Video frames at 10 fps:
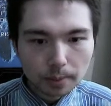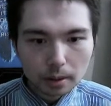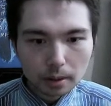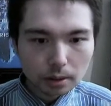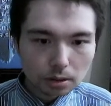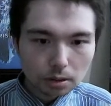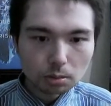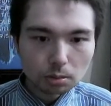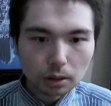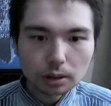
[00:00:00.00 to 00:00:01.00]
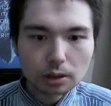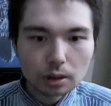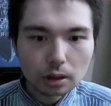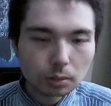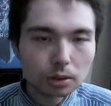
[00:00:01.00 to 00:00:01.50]
This is one reason
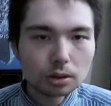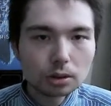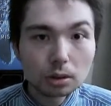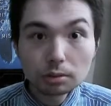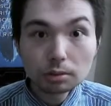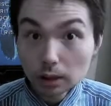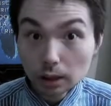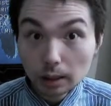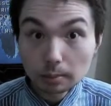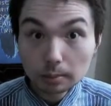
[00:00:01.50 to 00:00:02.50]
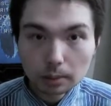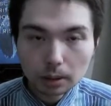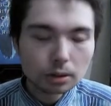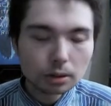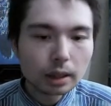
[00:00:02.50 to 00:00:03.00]
I wanted to go through this game,
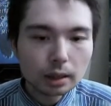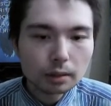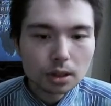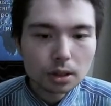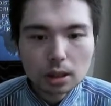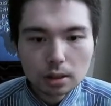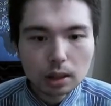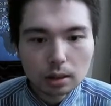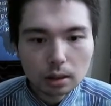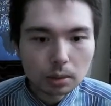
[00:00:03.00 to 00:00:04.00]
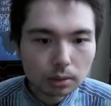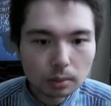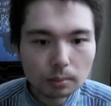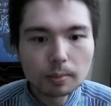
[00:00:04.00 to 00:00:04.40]
because I'd never seen this setup before.